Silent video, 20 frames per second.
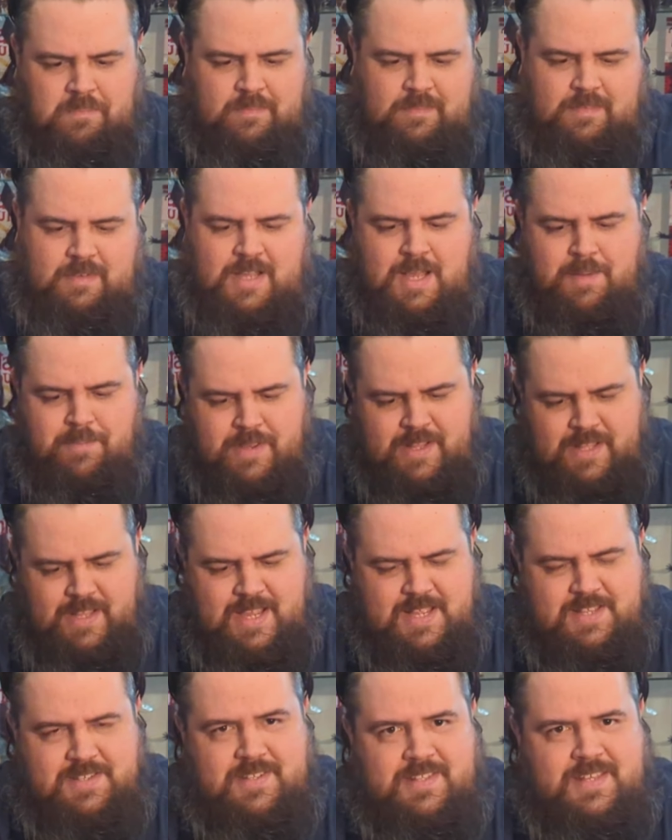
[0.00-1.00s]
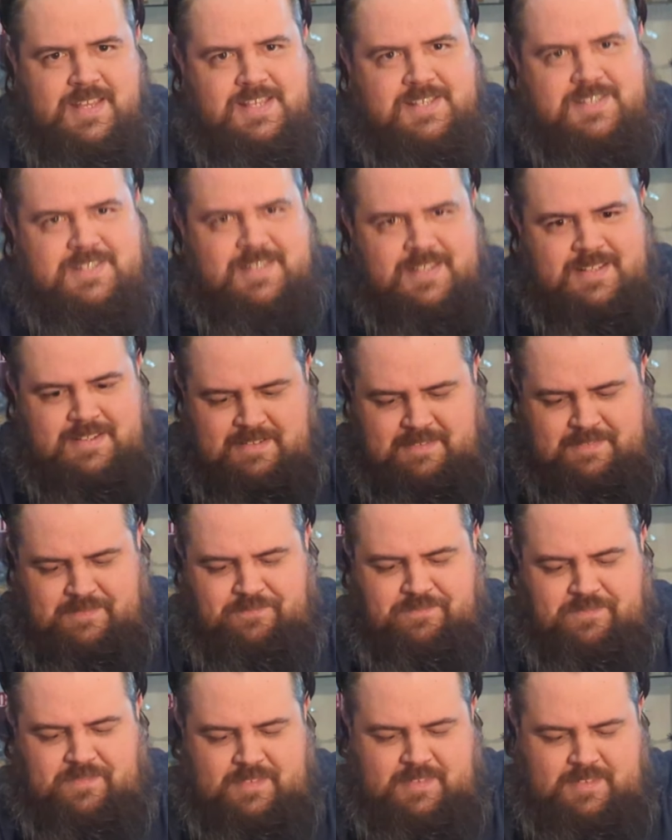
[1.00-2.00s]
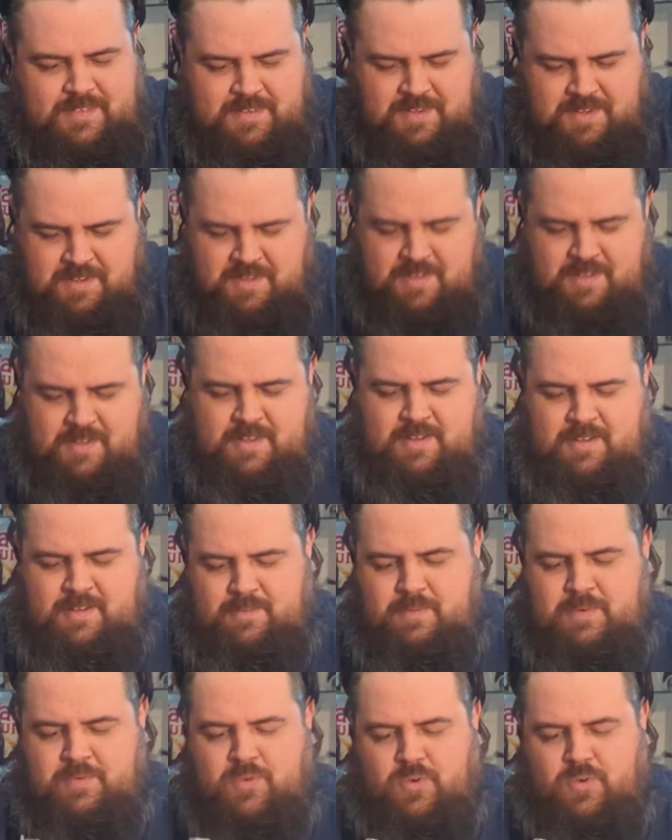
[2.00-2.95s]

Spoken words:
How am I going to get into this? We've